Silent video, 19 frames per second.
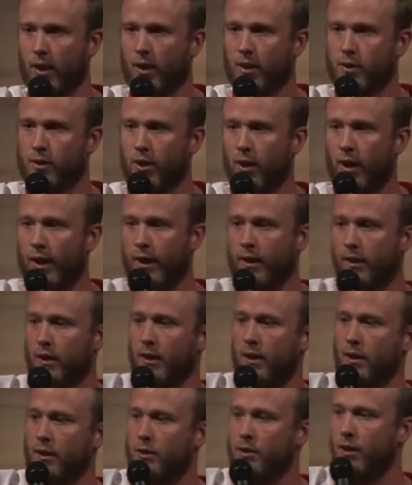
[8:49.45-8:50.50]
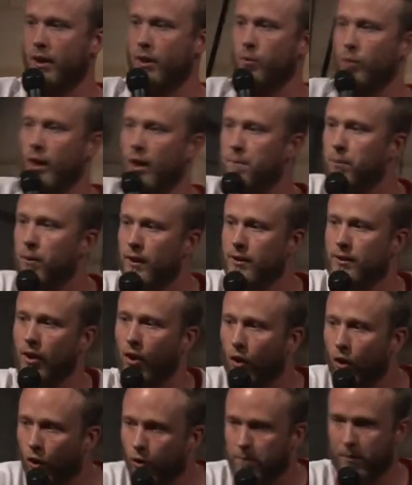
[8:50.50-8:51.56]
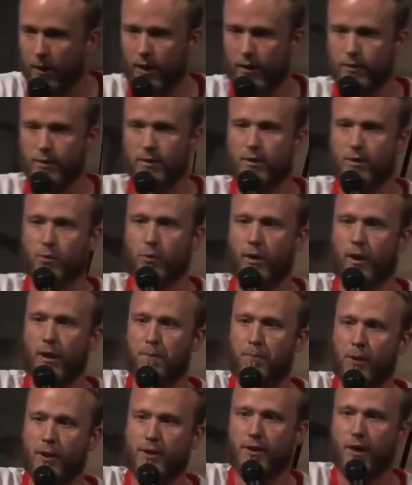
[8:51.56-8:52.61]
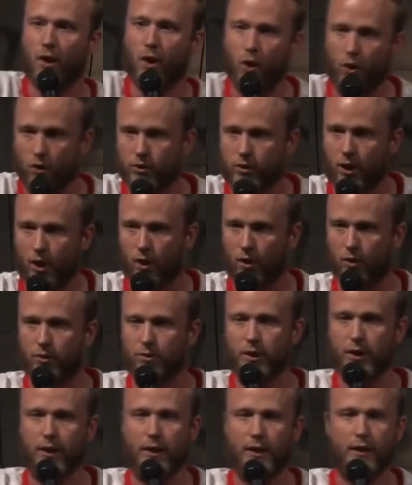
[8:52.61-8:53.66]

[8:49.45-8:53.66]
So when I pressed the old buttons, when I'd press the old code,